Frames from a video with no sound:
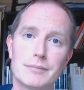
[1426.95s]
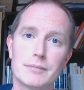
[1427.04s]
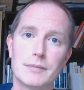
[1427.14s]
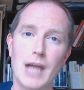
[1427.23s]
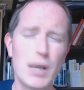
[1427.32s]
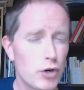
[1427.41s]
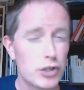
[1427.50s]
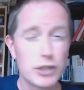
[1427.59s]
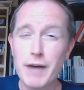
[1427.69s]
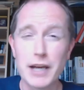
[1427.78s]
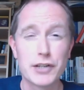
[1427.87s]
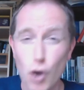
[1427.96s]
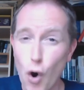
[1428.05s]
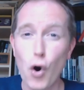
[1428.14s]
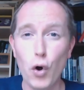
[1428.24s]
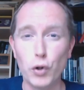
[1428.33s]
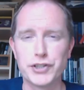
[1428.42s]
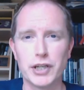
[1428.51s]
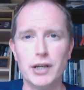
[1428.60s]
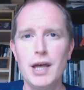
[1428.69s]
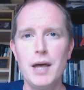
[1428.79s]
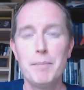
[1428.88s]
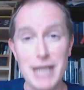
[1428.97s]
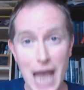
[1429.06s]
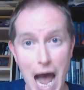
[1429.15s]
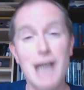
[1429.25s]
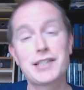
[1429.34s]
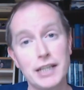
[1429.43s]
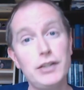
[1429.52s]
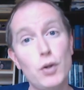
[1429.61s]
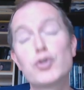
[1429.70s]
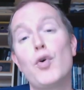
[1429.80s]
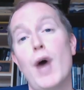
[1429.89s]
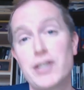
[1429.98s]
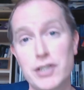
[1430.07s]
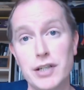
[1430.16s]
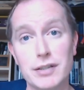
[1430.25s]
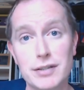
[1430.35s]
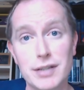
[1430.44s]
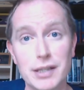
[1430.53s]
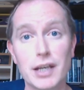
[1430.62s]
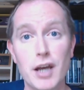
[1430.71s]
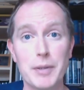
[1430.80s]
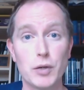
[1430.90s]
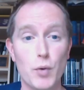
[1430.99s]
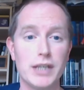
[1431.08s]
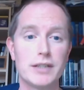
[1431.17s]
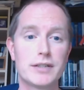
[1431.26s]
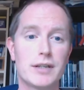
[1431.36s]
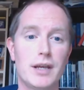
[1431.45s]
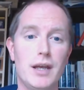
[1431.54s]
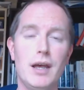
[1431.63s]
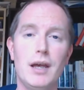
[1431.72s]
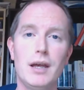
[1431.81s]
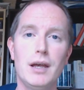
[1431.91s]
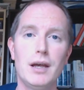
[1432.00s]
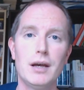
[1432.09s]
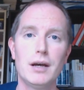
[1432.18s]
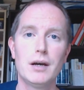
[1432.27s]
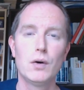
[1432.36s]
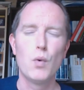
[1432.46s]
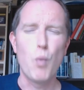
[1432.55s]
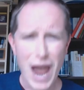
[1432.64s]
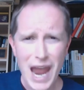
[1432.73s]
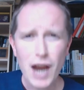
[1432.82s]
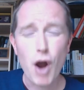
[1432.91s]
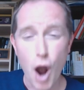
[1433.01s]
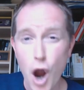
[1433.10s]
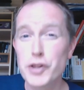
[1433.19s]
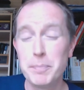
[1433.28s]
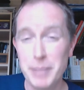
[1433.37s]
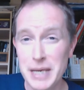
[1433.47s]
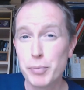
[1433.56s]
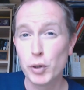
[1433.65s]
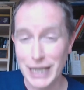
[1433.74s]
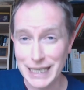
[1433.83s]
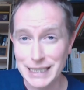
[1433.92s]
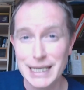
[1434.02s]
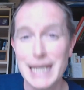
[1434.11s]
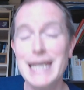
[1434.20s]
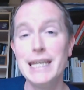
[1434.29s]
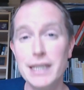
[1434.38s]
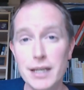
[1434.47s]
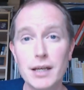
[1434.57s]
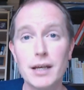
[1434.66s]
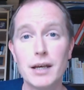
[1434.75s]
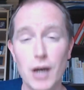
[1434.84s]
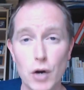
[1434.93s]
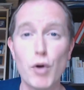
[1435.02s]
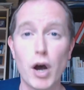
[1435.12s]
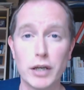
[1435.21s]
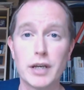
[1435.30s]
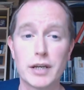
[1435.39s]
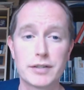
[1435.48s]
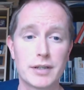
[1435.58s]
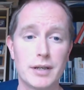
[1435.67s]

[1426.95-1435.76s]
And I want to invite us all to be asking those questions in the coming weeks. Where are the people in need around us?